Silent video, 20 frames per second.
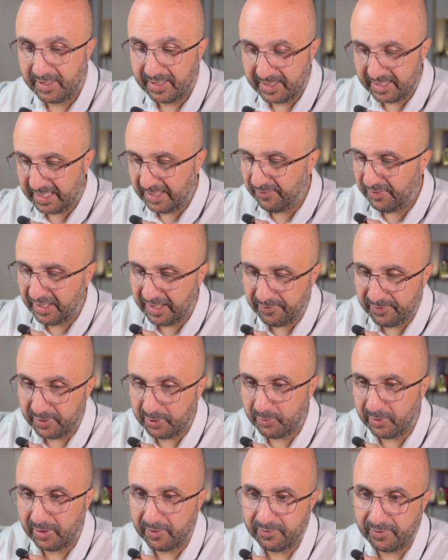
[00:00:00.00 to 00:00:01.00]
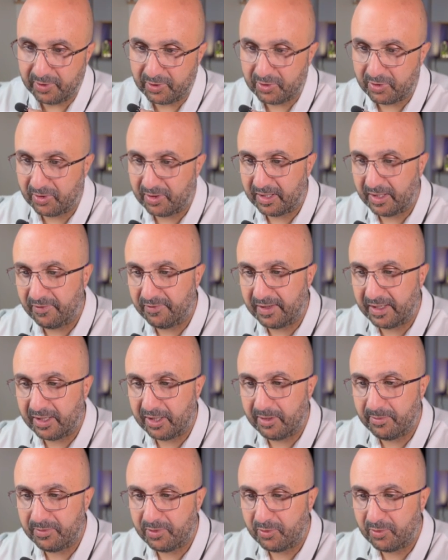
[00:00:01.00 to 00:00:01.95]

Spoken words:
Same thing if I do in a function. If I come